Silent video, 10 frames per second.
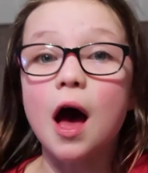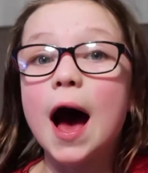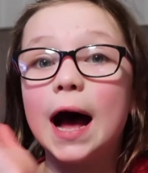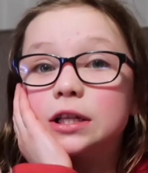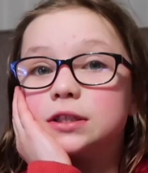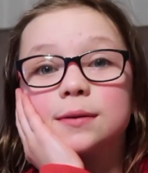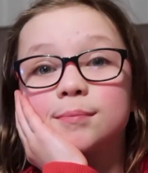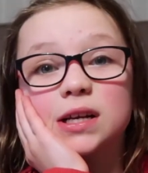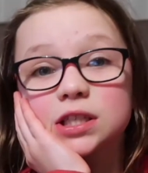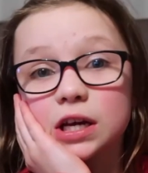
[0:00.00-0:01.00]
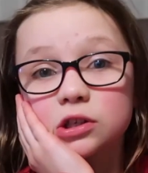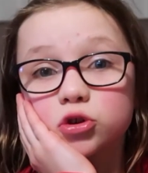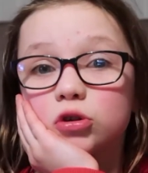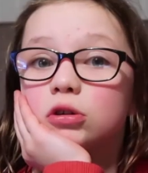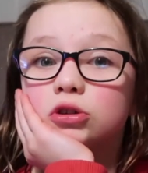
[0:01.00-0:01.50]
and my skin's
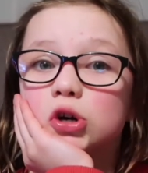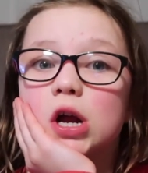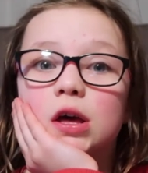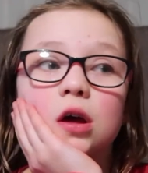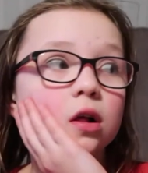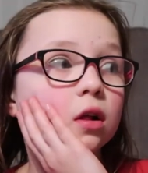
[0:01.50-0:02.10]
gone dry.